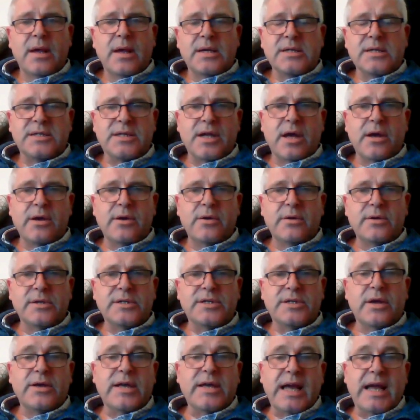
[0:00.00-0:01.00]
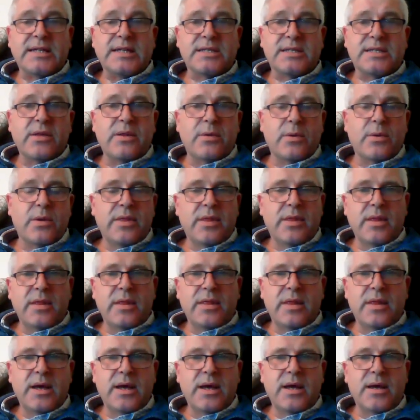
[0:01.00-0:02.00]
So
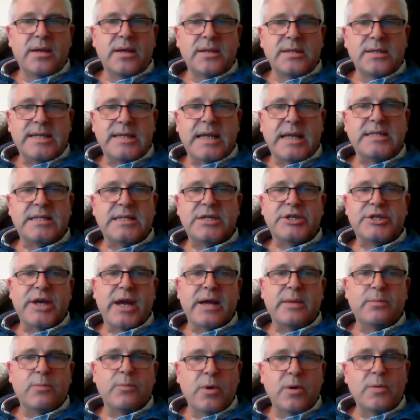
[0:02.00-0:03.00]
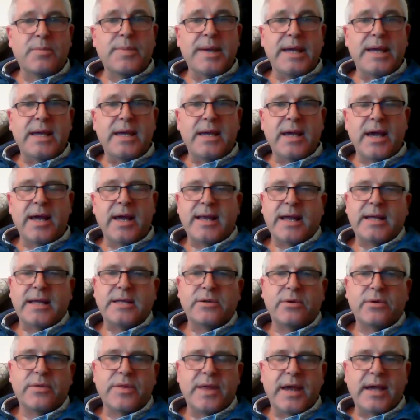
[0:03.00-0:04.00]
the daisy chain will be an
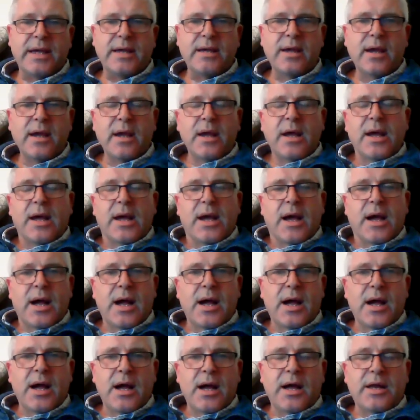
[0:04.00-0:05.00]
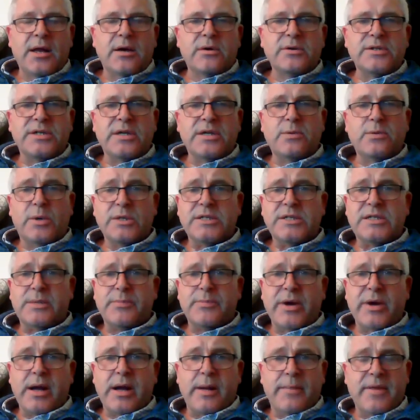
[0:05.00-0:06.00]
annual thing. And I also wanted to
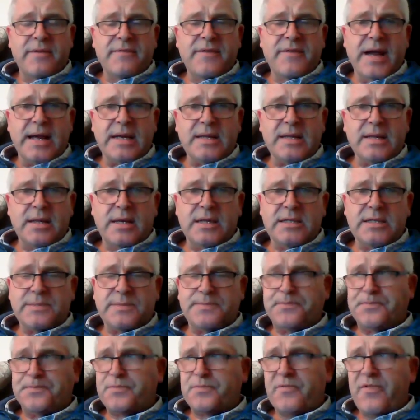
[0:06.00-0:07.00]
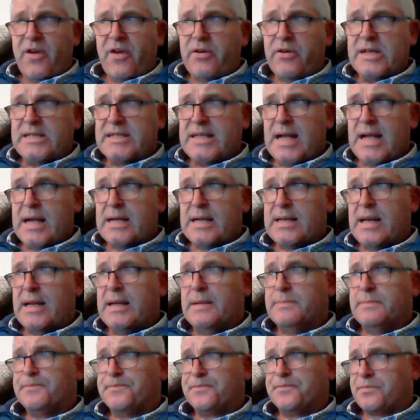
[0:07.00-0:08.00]
bring up the fact that, very
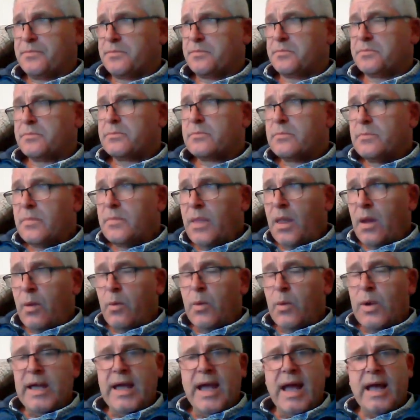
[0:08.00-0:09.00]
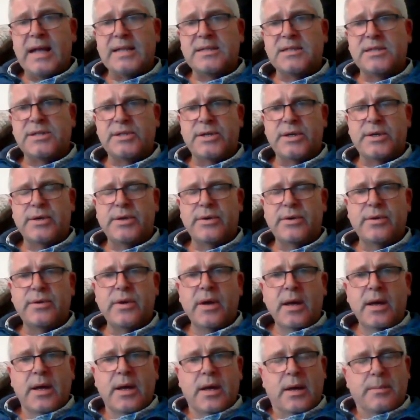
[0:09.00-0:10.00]
sadly, we had to
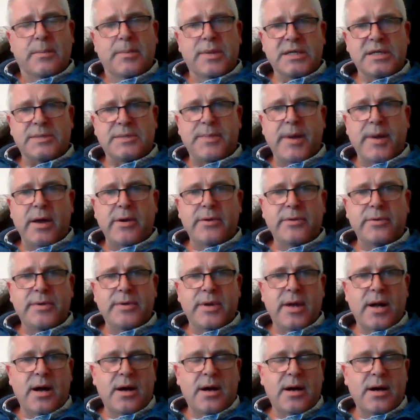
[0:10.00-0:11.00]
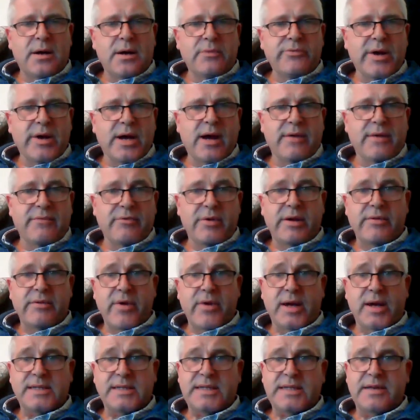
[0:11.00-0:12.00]
postpone our Recovery
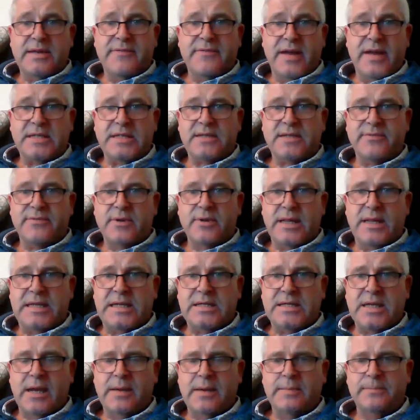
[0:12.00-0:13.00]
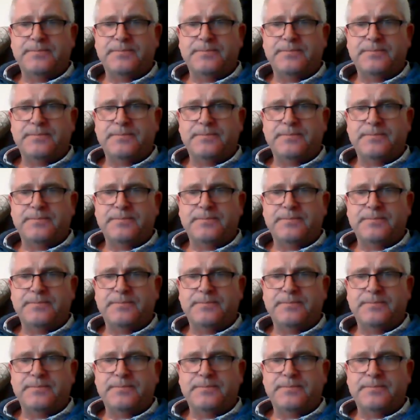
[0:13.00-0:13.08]
Rising Festival this year.